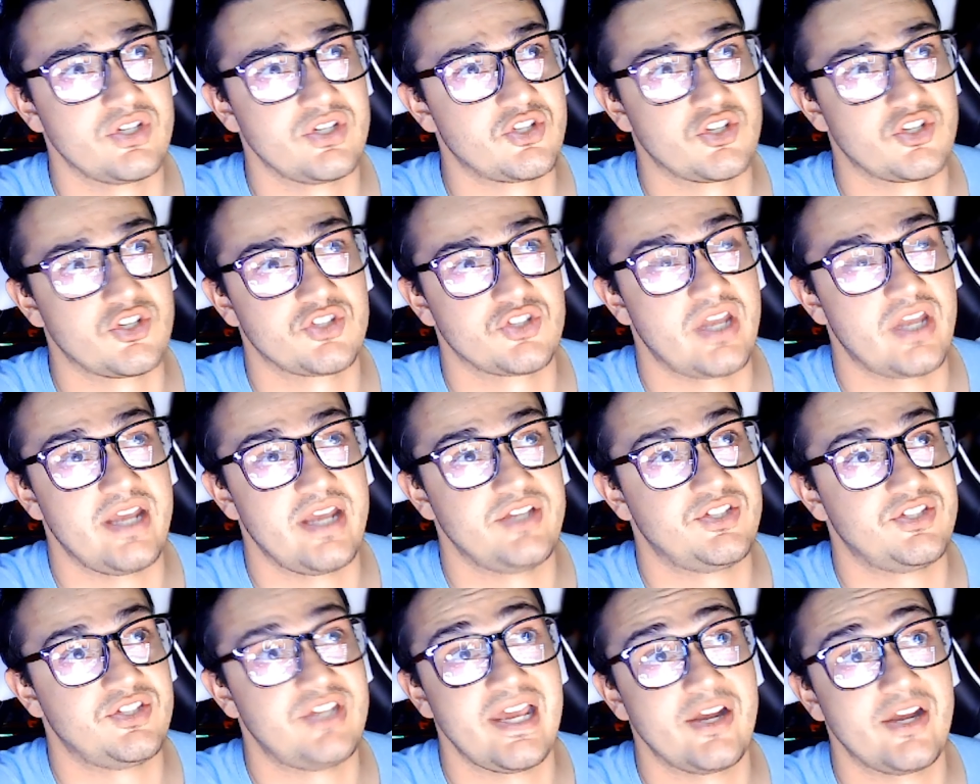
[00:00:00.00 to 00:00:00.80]
It's just a
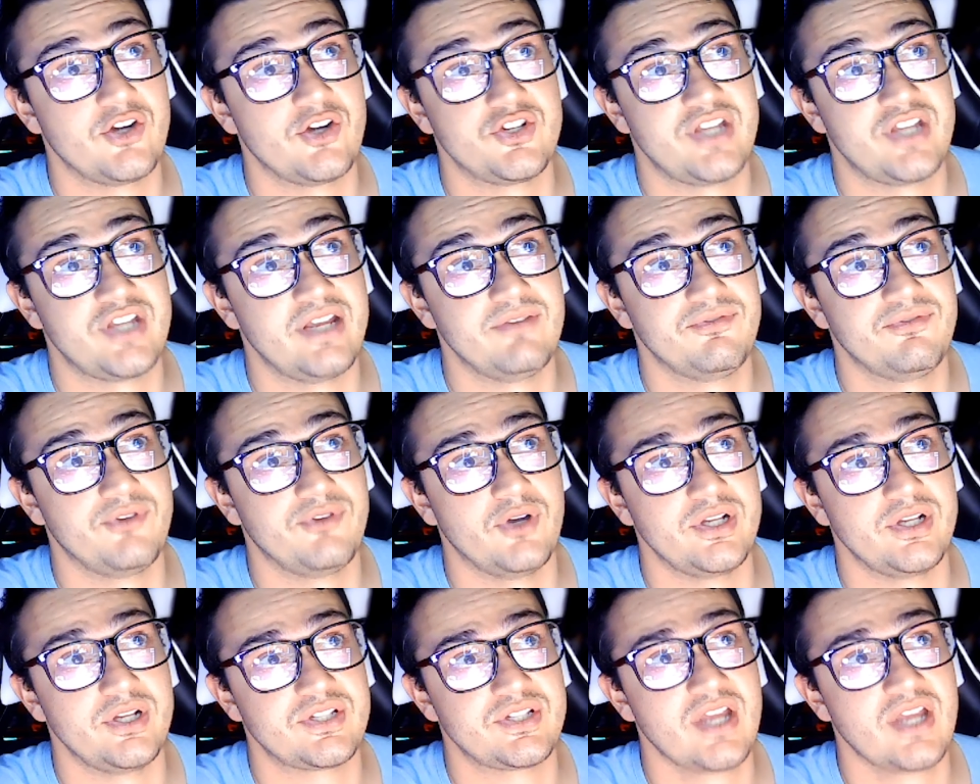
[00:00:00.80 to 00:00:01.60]
standard
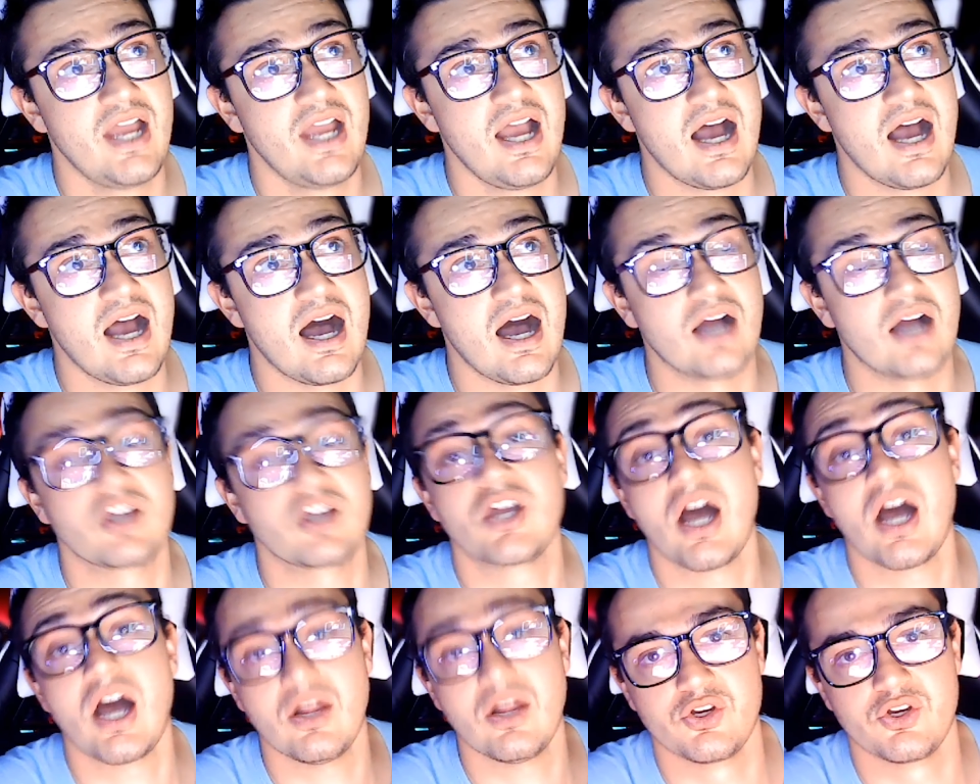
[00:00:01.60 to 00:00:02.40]
10-foot
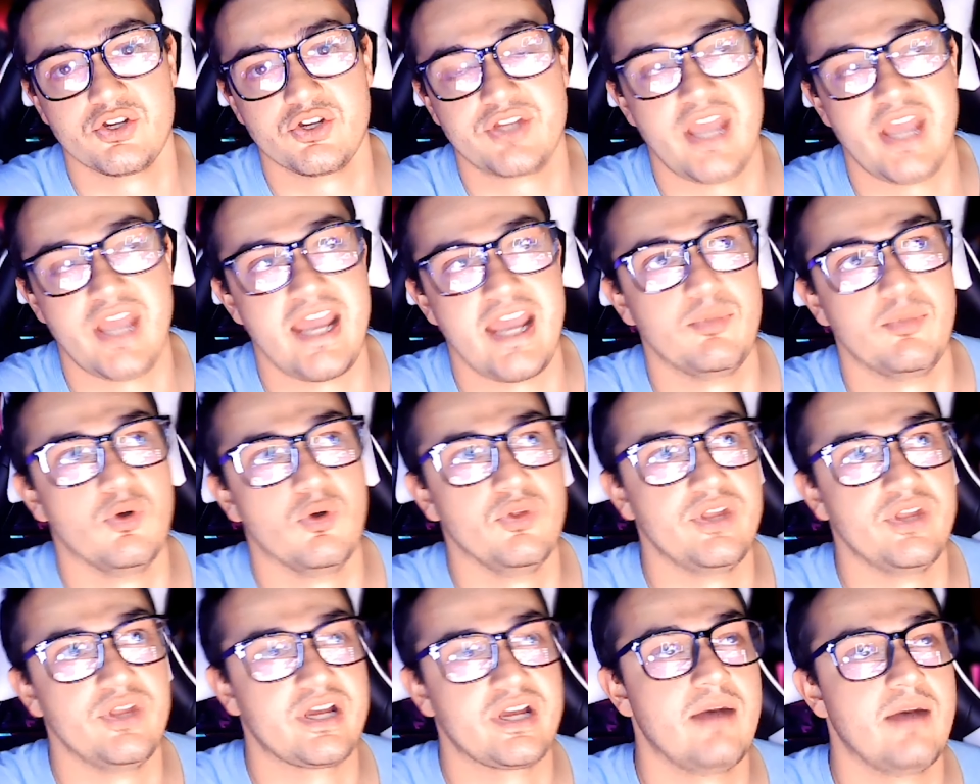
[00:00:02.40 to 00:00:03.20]
colored
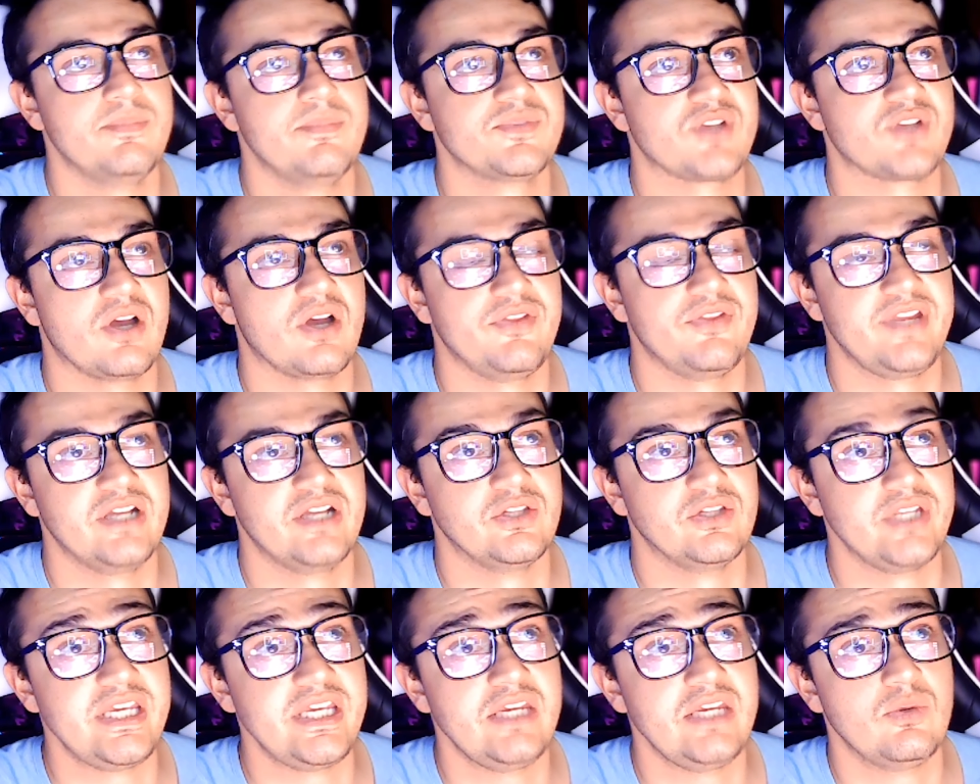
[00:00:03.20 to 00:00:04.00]
cable that comes on the
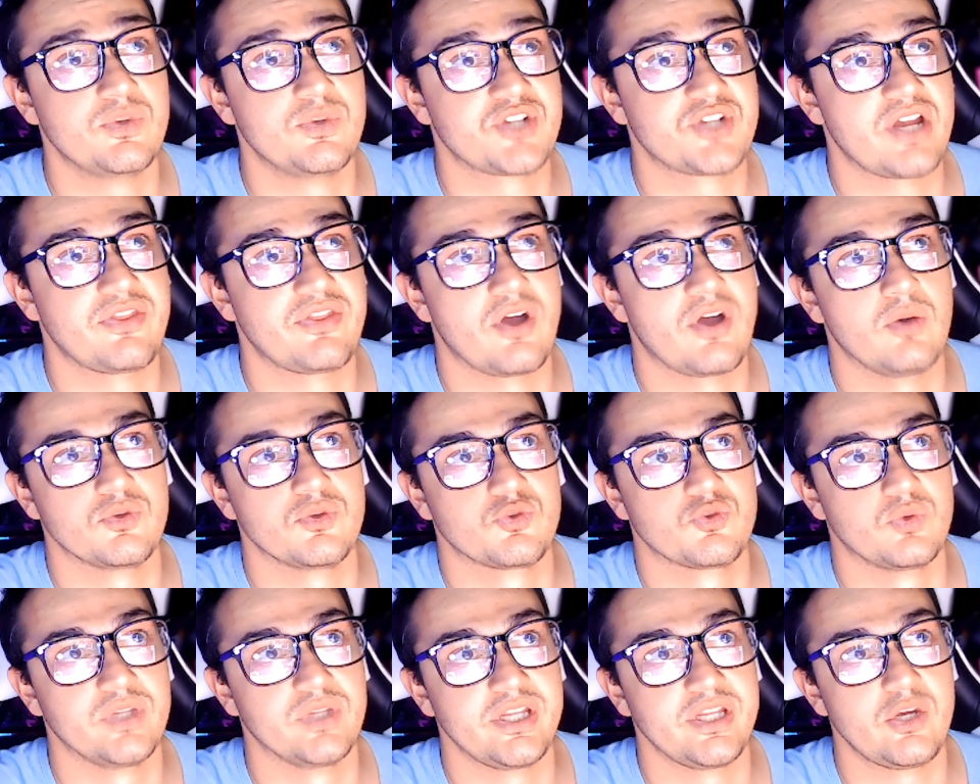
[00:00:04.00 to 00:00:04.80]
Elite, which I thought
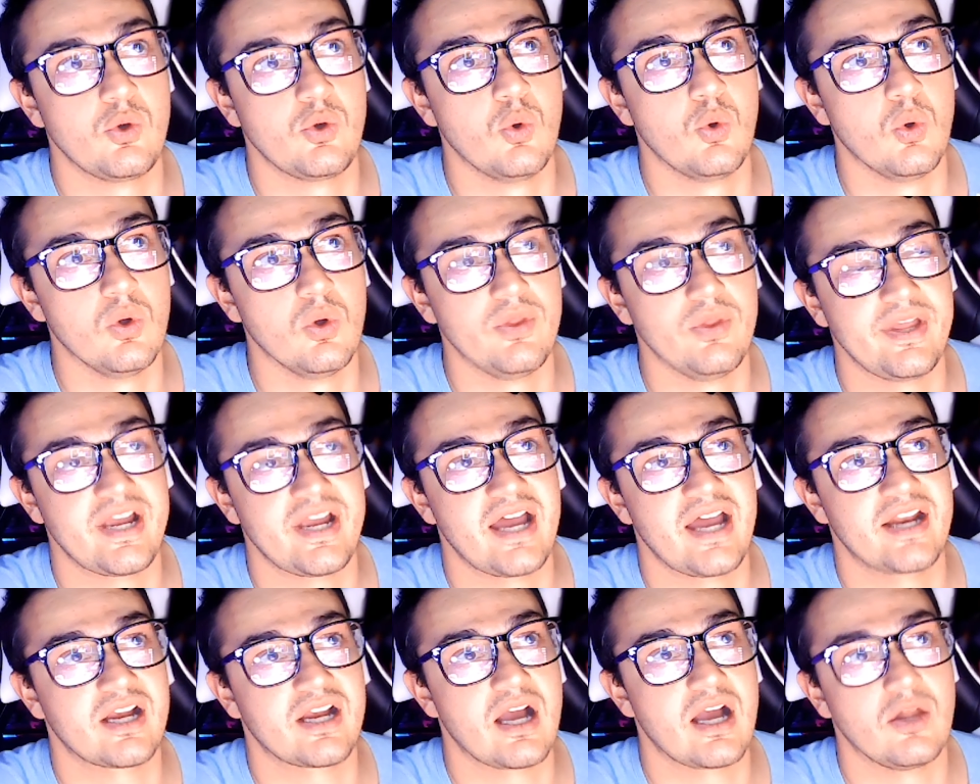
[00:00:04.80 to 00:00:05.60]
was really cool. They
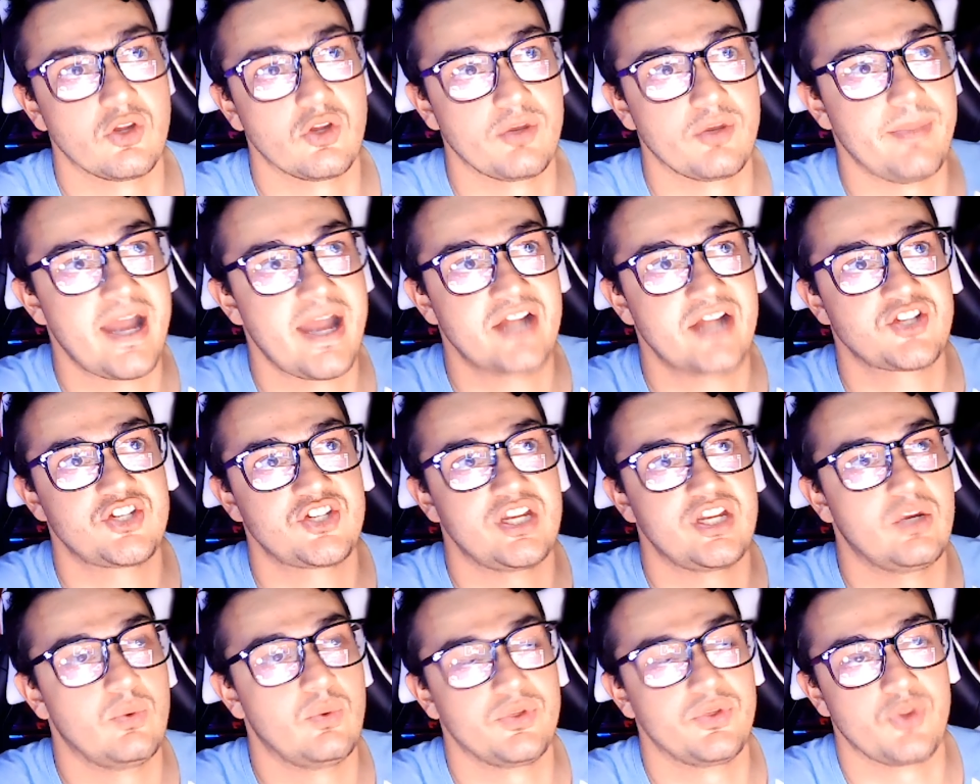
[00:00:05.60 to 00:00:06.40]
kind of color matched
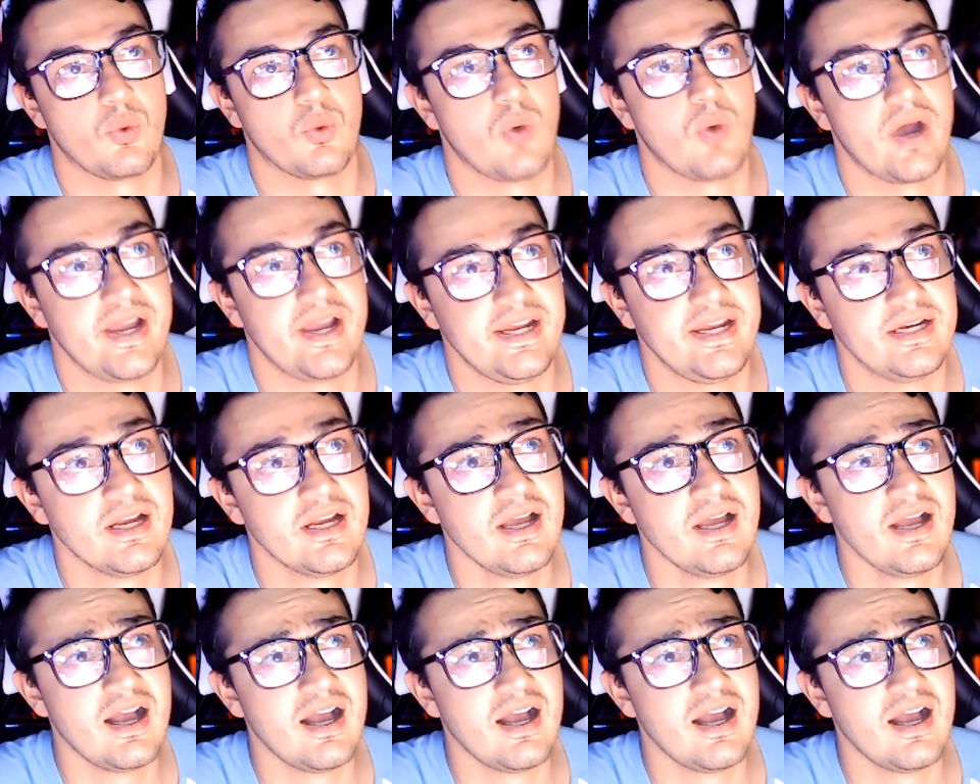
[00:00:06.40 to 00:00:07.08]
it with the white.